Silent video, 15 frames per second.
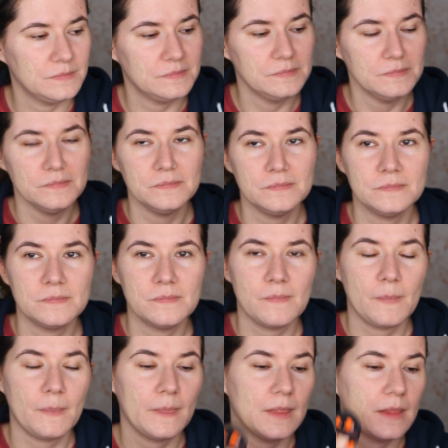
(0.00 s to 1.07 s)

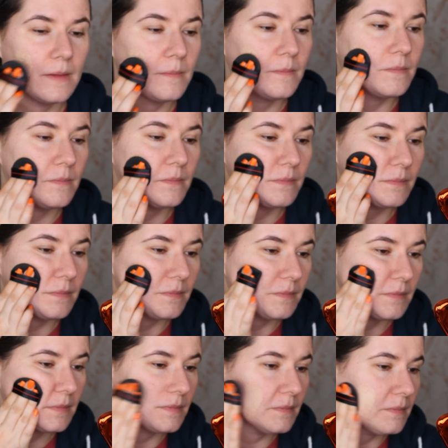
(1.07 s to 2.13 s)

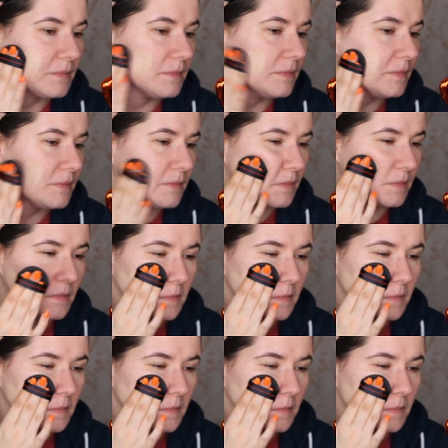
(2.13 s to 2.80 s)
No one is speaking in this clip.